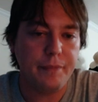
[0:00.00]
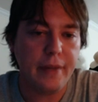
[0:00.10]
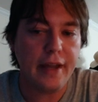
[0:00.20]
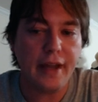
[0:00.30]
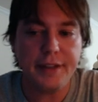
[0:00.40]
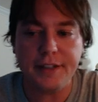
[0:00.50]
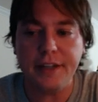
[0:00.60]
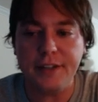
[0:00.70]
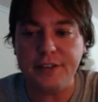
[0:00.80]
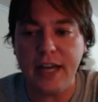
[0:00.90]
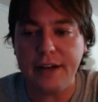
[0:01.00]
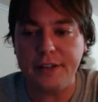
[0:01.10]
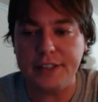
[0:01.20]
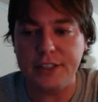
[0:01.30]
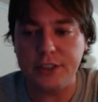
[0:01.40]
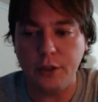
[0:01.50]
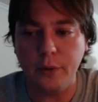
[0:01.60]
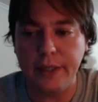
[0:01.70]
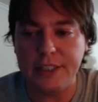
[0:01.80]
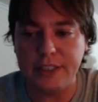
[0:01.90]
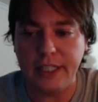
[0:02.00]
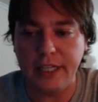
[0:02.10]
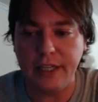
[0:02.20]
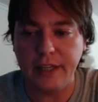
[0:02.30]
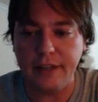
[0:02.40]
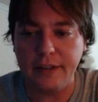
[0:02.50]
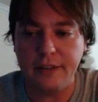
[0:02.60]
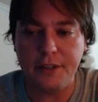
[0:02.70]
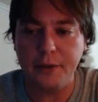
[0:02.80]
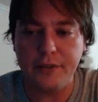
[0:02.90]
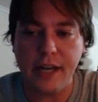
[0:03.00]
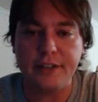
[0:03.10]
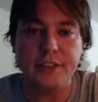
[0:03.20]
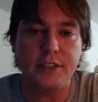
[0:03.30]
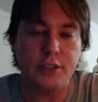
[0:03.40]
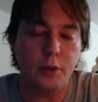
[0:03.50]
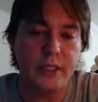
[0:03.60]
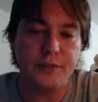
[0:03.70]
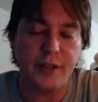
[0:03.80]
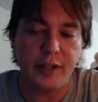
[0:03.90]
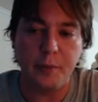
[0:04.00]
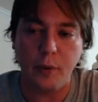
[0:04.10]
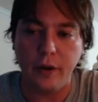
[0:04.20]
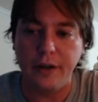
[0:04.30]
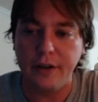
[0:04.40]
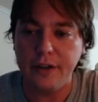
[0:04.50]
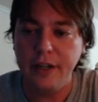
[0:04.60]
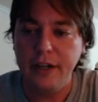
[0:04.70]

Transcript: I think tactics is always tactics is always very important.